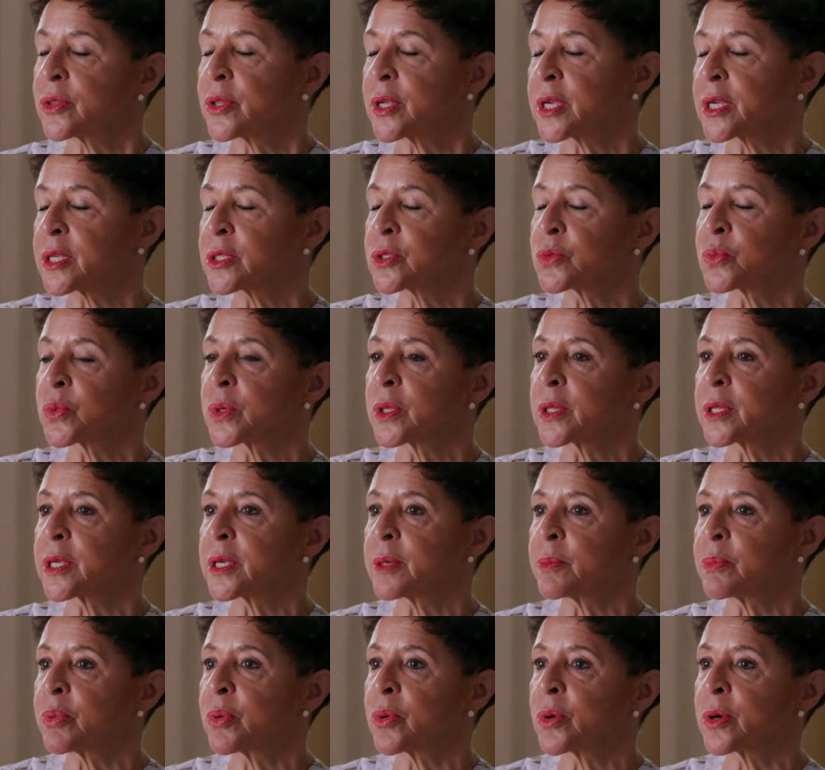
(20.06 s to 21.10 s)
think it's
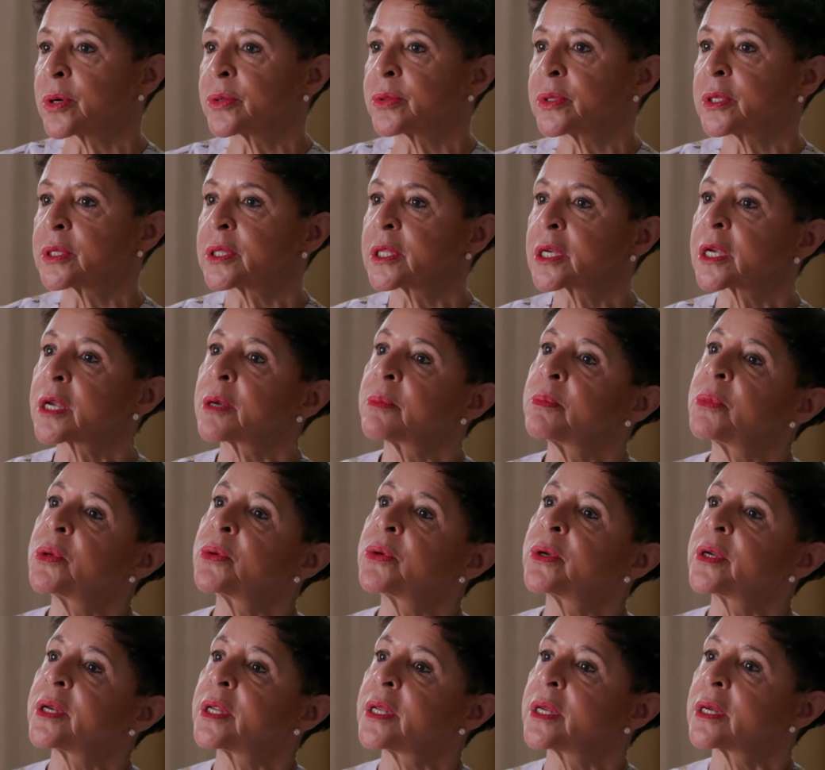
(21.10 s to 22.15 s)
really important that the
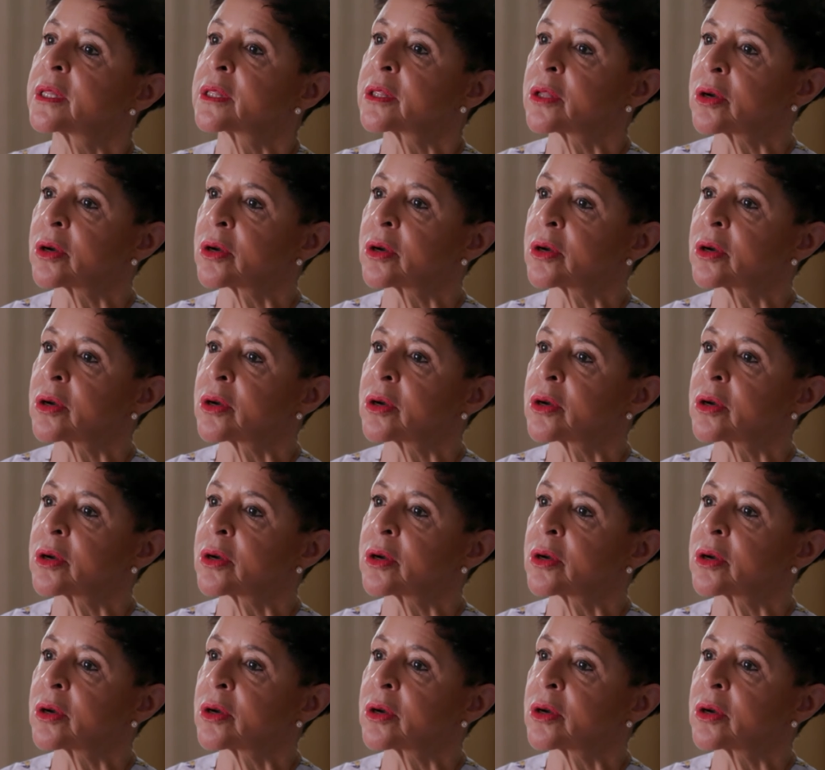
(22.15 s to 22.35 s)
community